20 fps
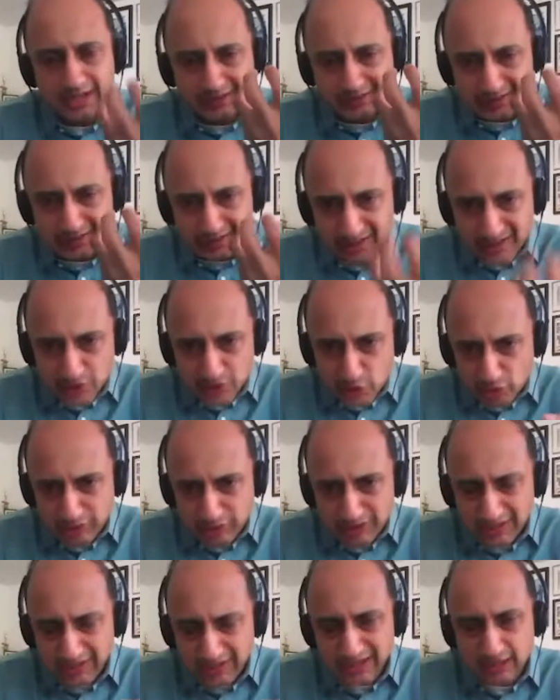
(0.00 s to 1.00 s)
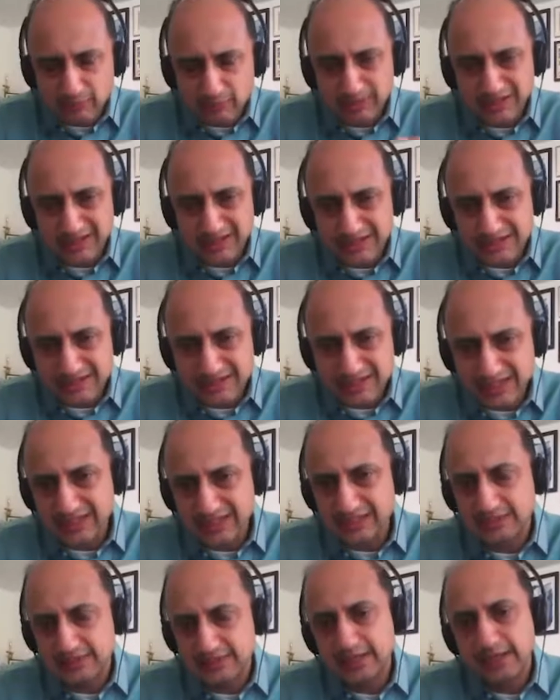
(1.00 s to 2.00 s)
the history can be
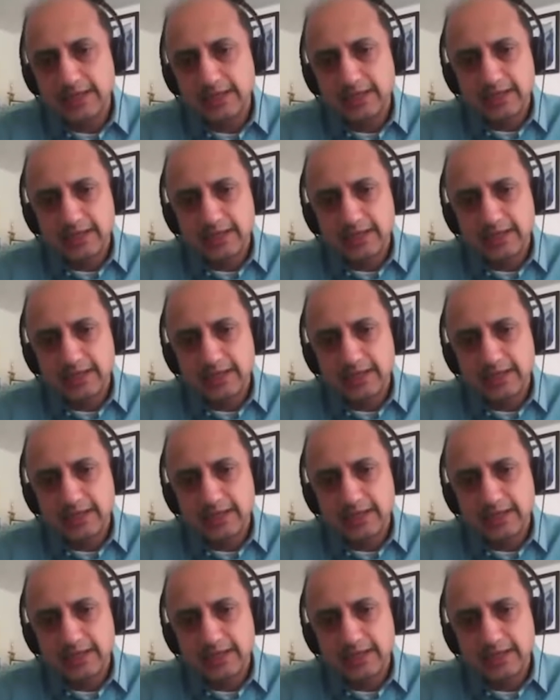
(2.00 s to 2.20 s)
contained